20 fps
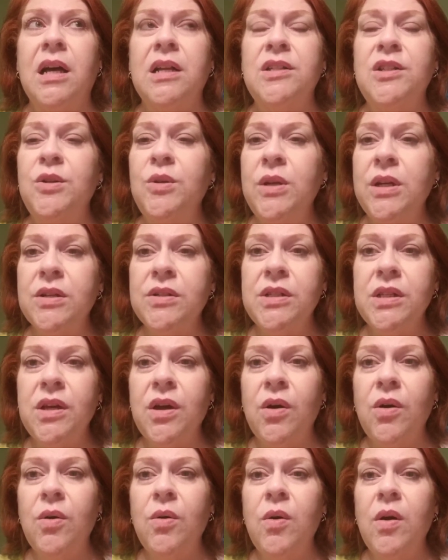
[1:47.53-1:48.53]
2 years
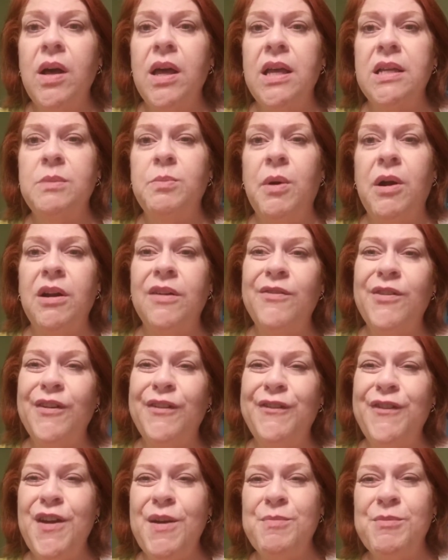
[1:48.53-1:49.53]
ago, as part of a
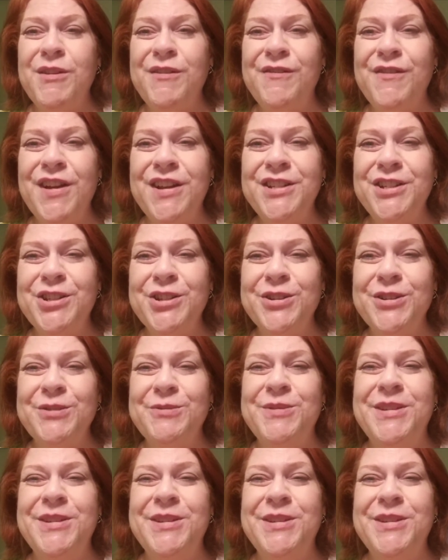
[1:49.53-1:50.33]
family venture,